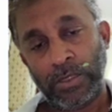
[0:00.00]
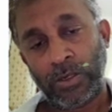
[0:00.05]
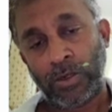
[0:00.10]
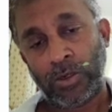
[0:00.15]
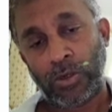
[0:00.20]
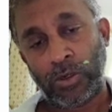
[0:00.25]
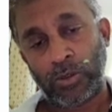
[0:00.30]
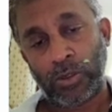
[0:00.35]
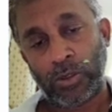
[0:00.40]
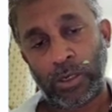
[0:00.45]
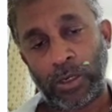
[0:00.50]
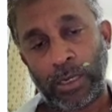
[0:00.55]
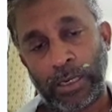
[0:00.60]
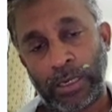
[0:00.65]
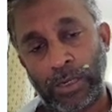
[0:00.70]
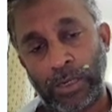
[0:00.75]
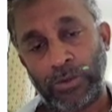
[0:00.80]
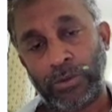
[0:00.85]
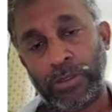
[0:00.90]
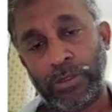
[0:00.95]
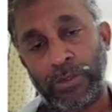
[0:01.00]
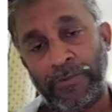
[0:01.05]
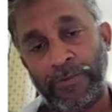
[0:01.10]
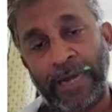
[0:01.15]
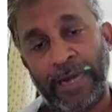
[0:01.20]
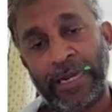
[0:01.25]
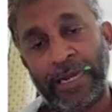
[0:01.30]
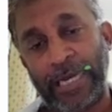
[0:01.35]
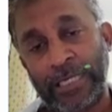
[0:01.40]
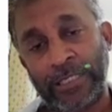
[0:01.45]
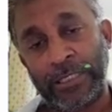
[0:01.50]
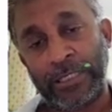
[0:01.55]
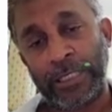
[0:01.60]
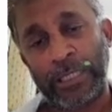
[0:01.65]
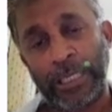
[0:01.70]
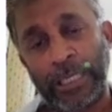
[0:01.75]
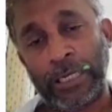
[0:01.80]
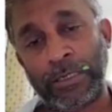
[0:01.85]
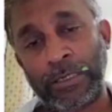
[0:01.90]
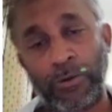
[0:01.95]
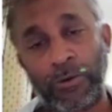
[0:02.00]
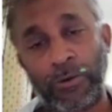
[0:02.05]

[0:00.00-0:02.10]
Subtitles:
control account, whereas this entry